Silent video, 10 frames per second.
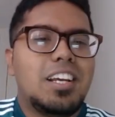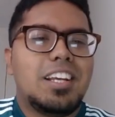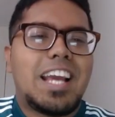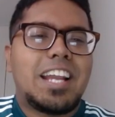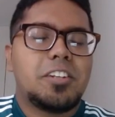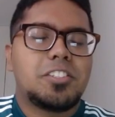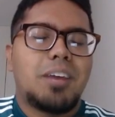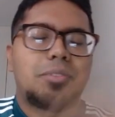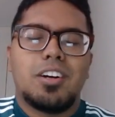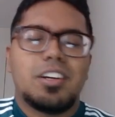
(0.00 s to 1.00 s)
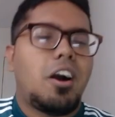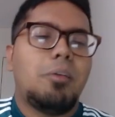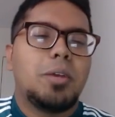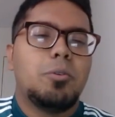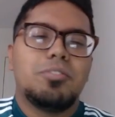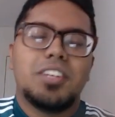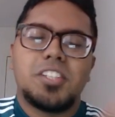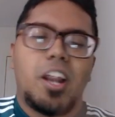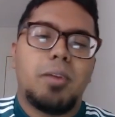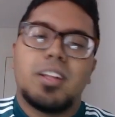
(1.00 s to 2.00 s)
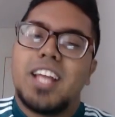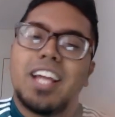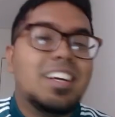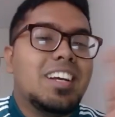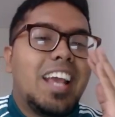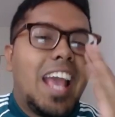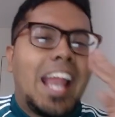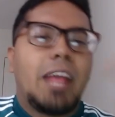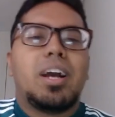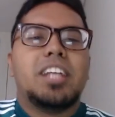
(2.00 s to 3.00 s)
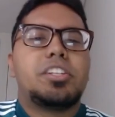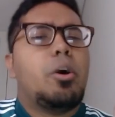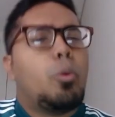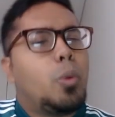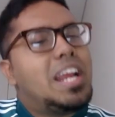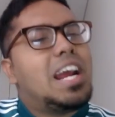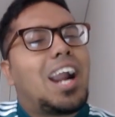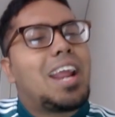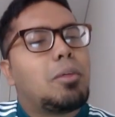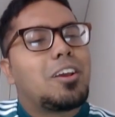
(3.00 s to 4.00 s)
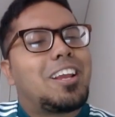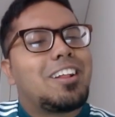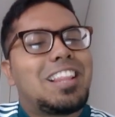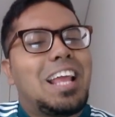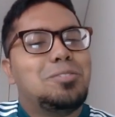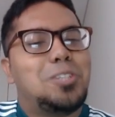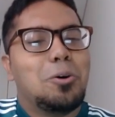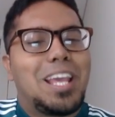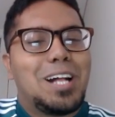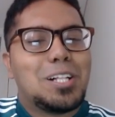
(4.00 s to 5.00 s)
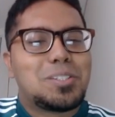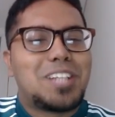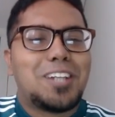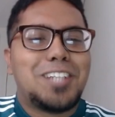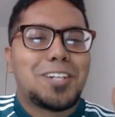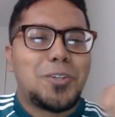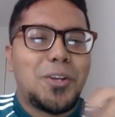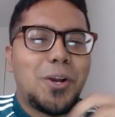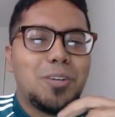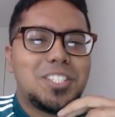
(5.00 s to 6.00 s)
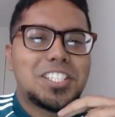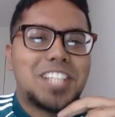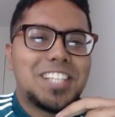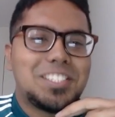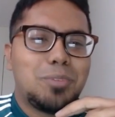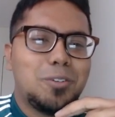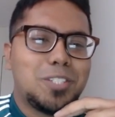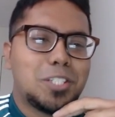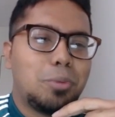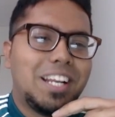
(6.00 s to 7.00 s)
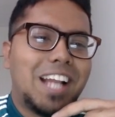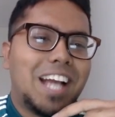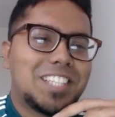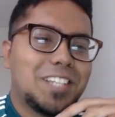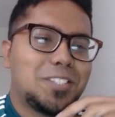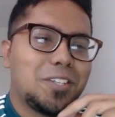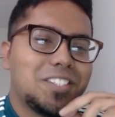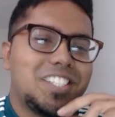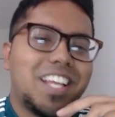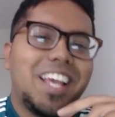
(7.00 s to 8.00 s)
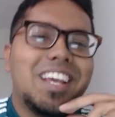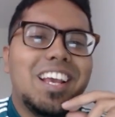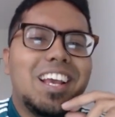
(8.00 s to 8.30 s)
Yeah, I need to stop copying movies. Sorry about that. Anyways, we are able to claim 2 kills with our Dugtrio, which is nice, which is pretty nice, I guess you could say.